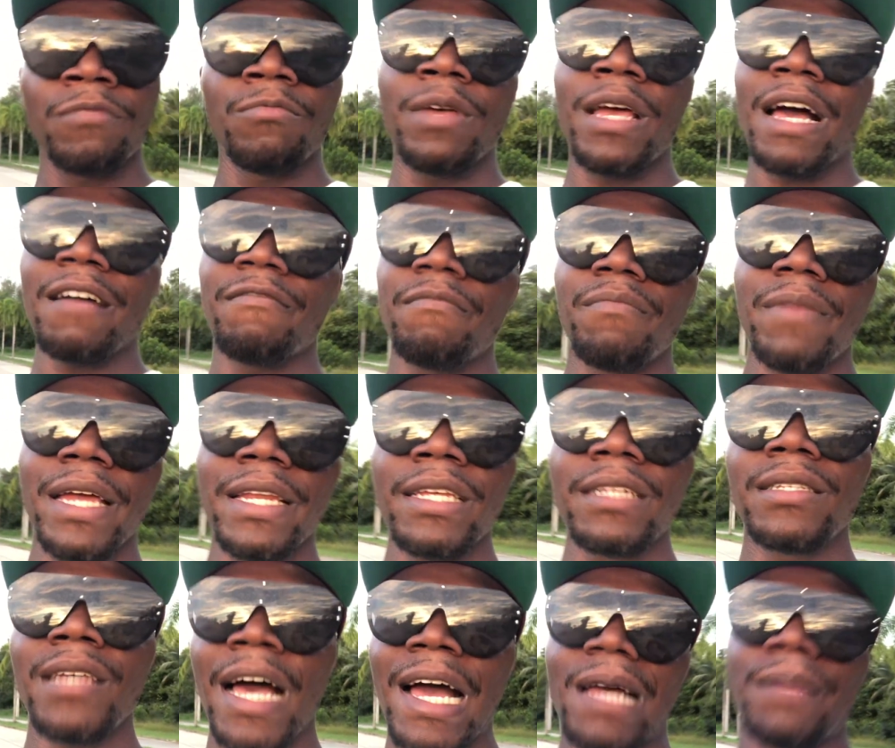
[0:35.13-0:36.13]
We have many
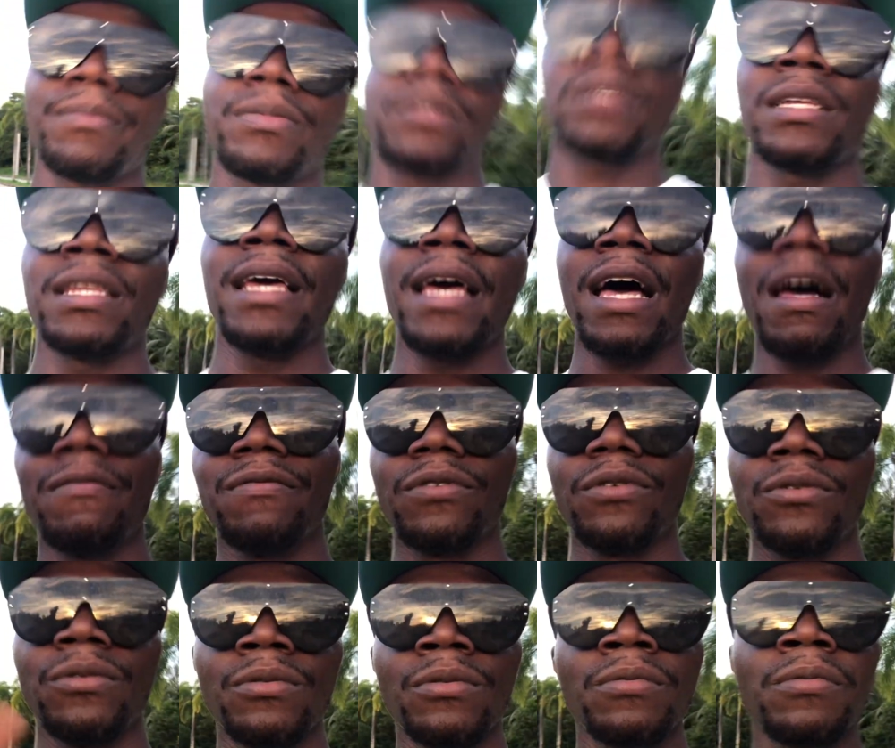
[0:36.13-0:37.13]
types and they have
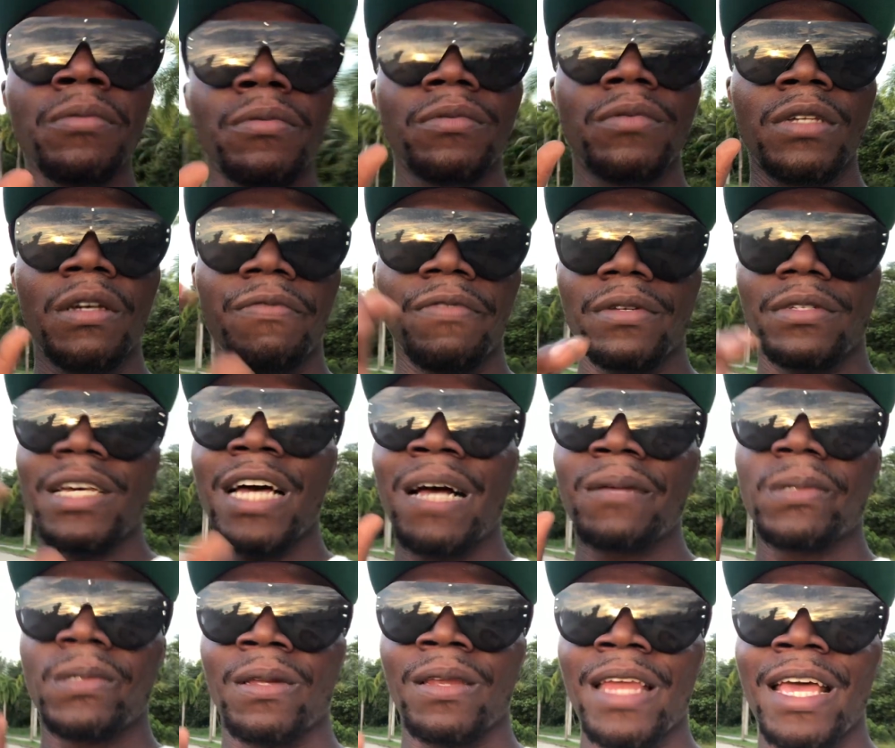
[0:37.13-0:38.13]
all different
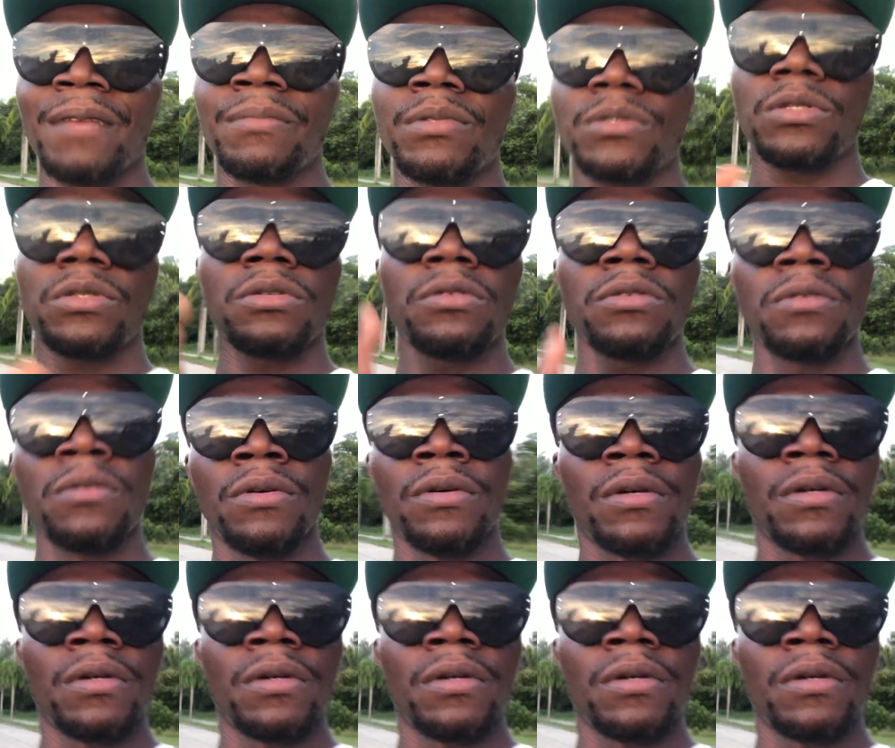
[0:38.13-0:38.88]
types of names too.